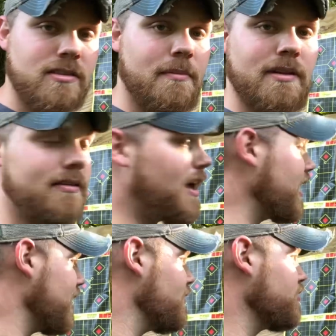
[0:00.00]
I mean,
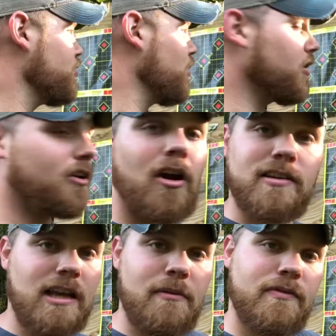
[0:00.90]
heck, even at 200
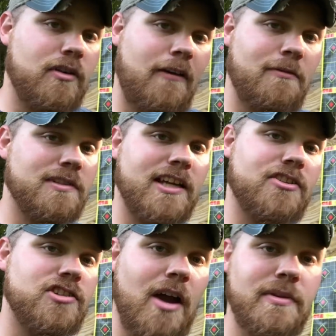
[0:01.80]
yards, I would feel comfortable taking a
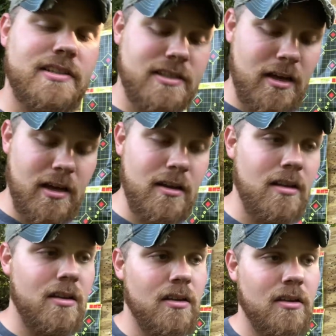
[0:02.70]
shot with this gun.
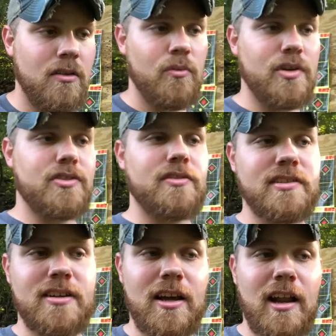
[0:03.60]
Which this
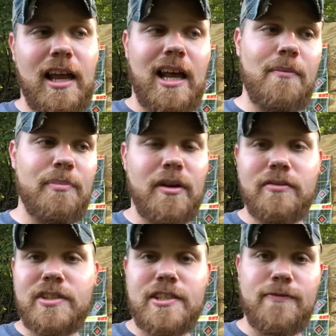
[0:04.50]
gun I kind of built
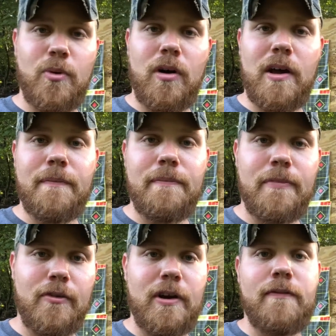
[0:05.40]
just for a
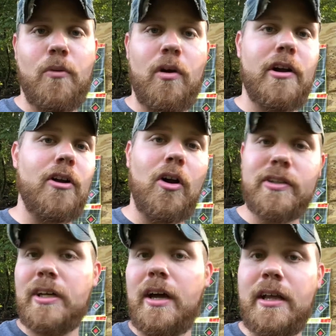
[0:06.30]
300-400
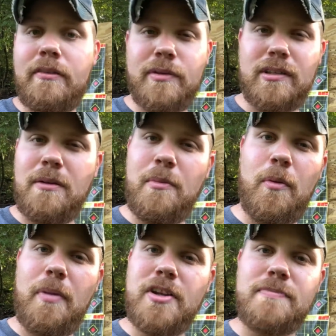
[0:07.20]
yard gun with a little more
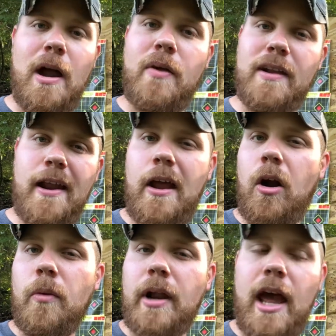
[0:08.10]
punch power than an
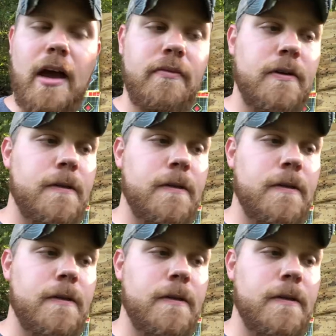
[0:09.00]
AR would have.